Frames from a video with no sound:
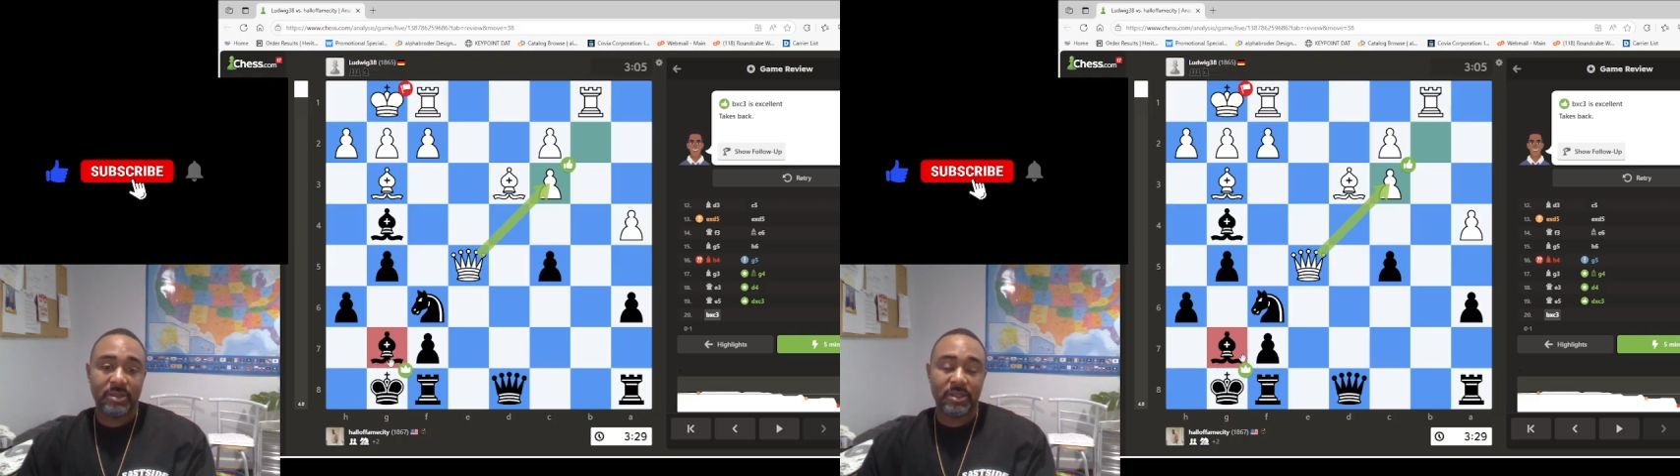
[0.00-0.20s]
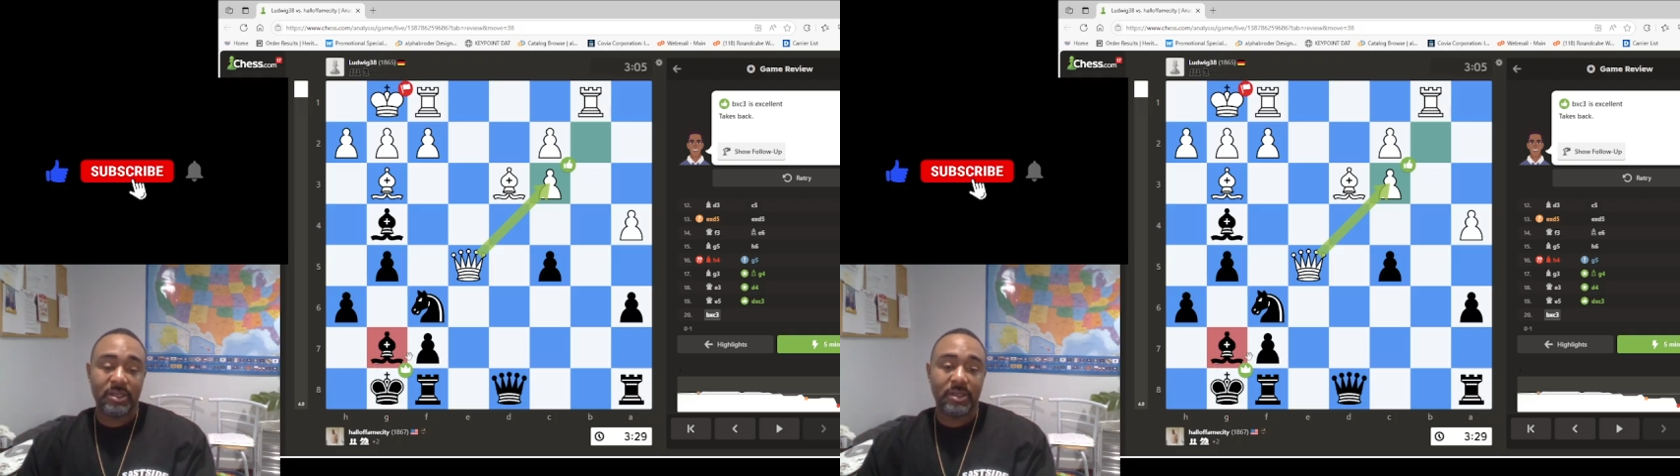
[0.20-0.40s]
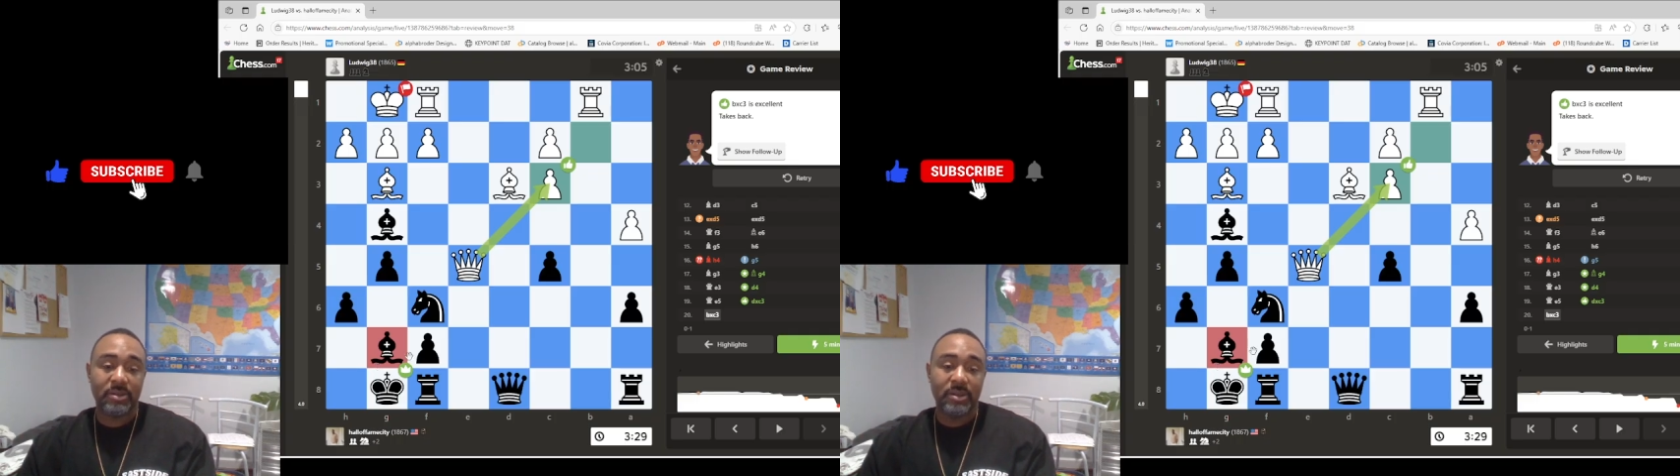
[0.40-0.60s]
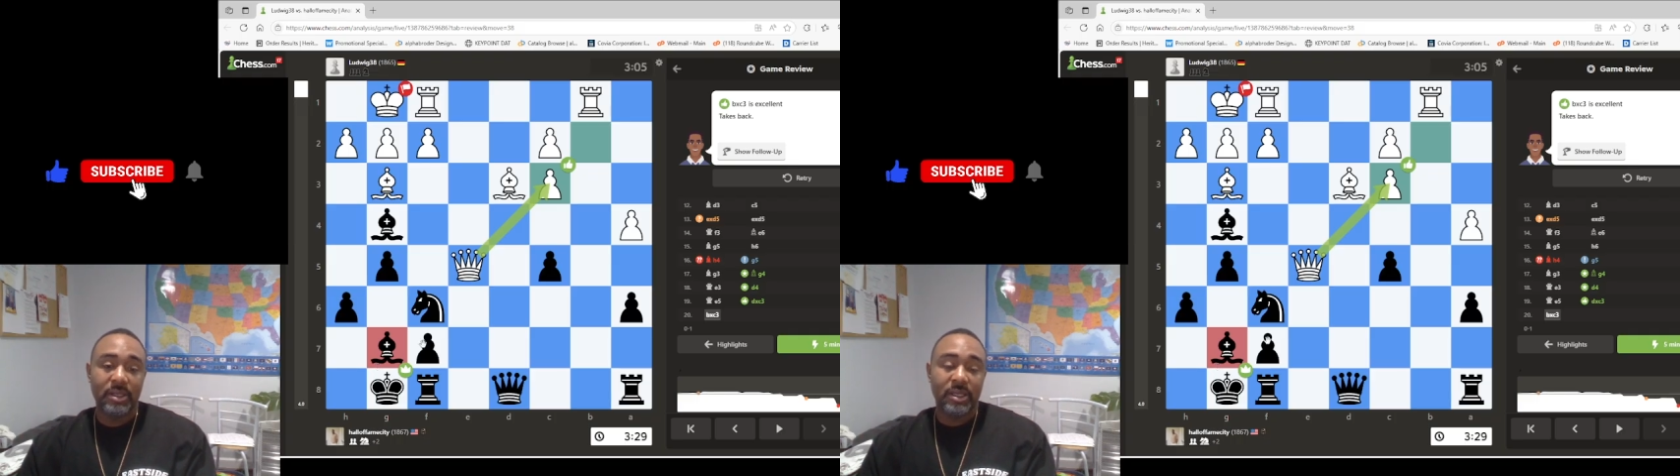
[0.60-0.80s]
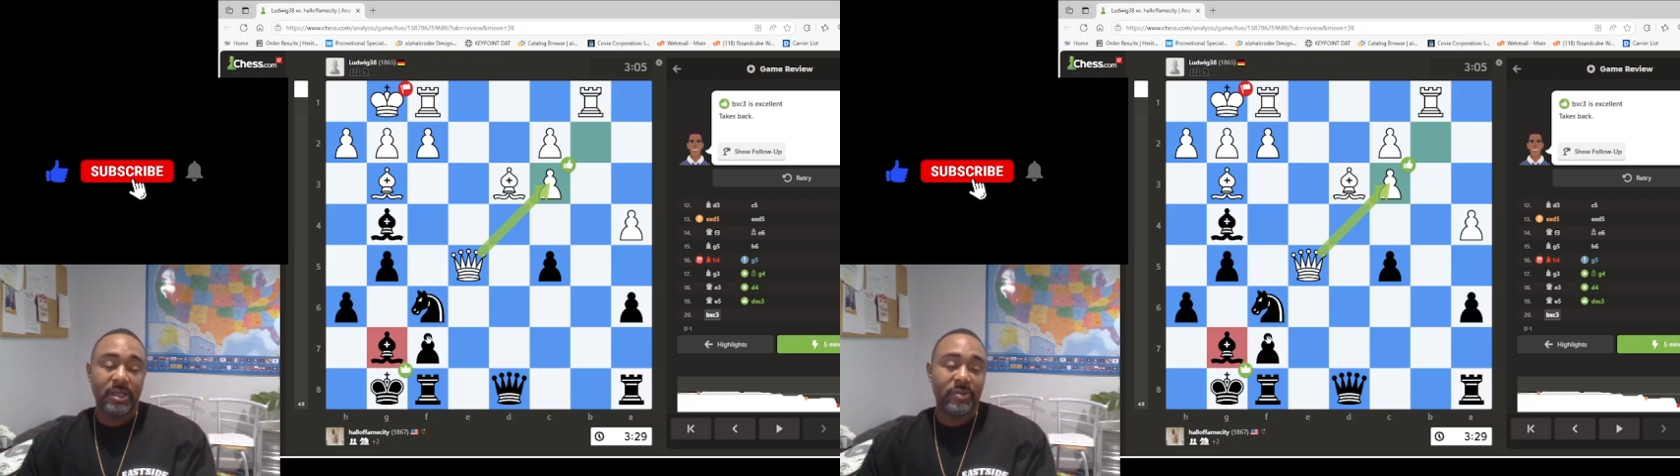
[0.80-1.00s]
You know,
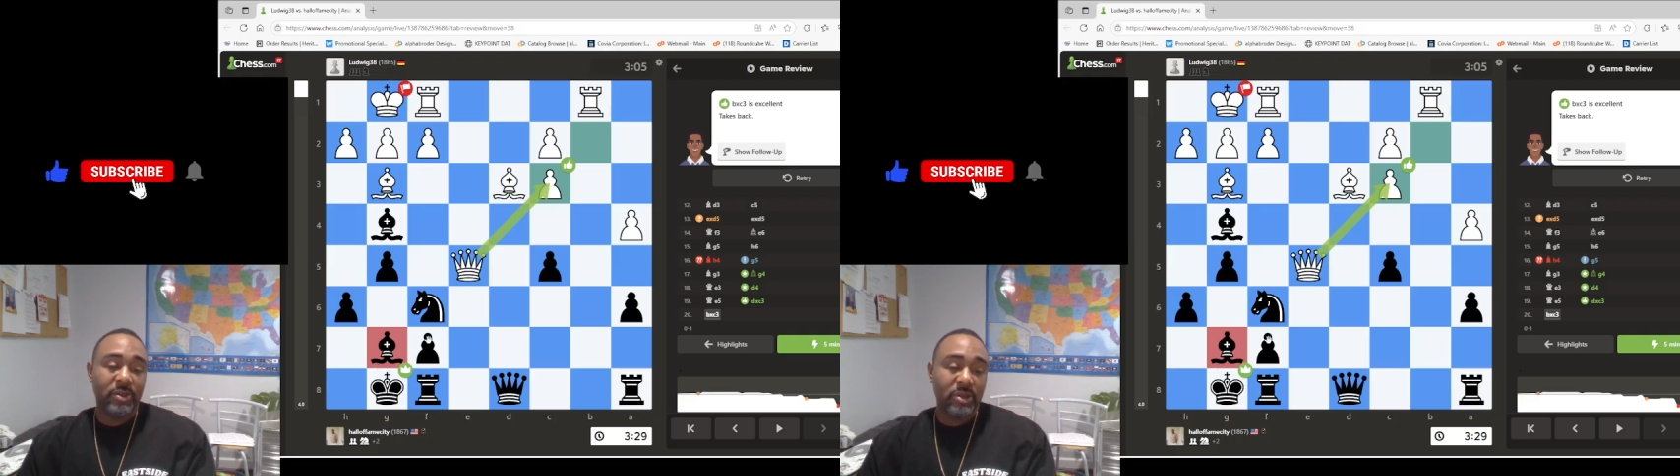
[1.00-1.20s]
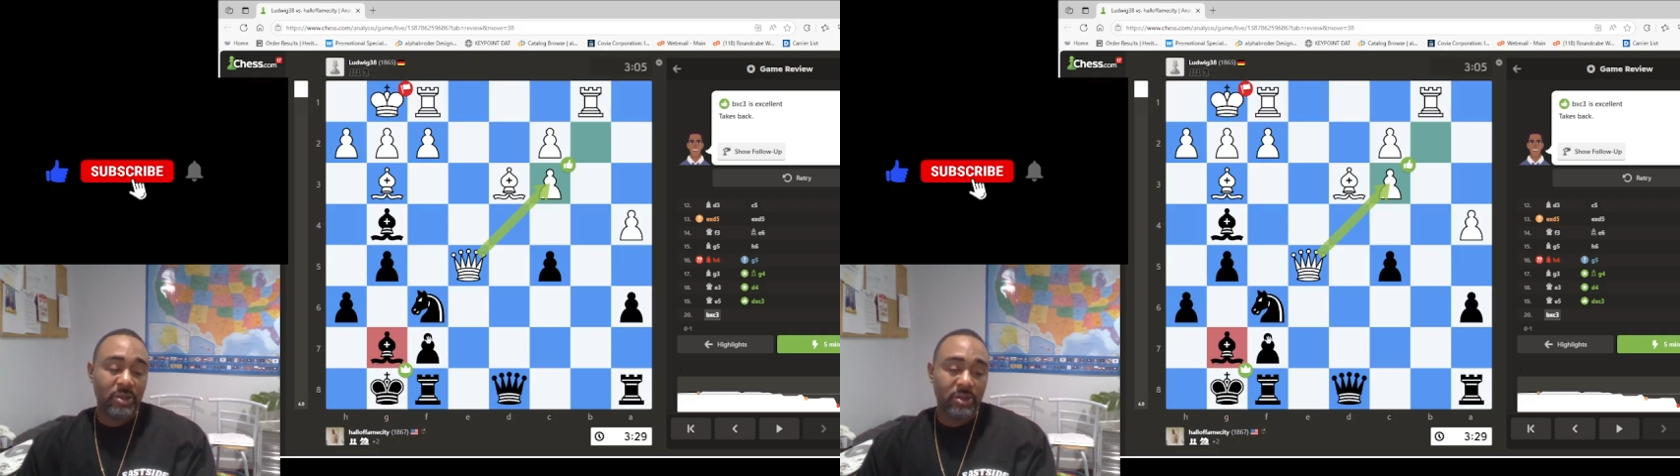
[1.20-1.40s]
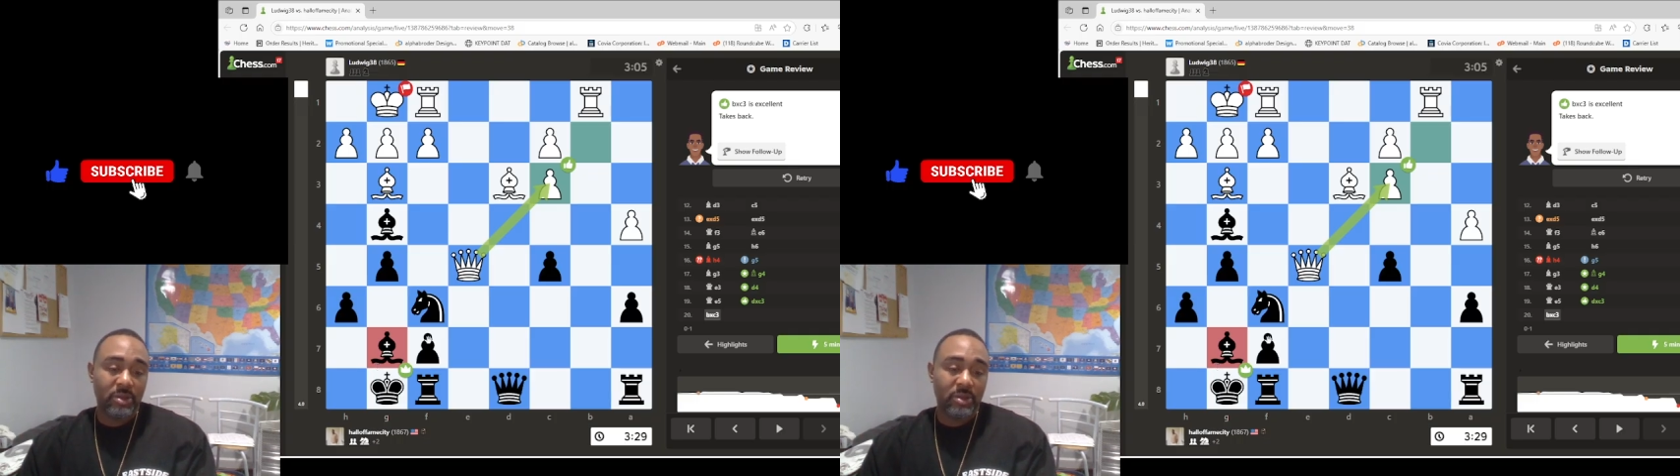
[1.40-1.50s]
if you know your